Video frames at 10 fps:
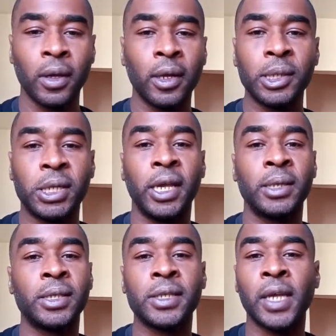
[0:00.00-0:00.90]

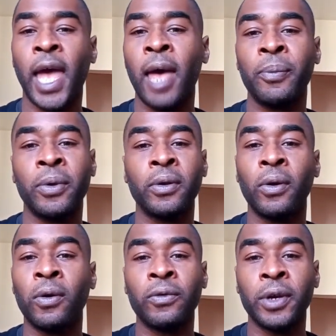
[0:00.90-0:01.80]
Change doesn't happen
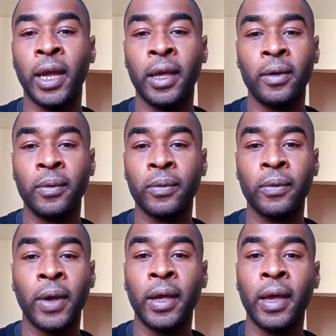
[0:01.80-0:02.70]
overnight,
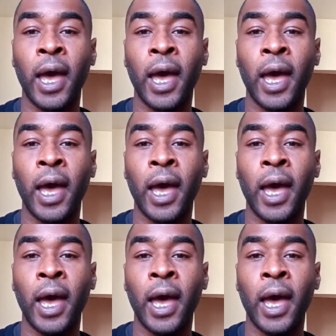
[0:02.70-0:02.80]
right?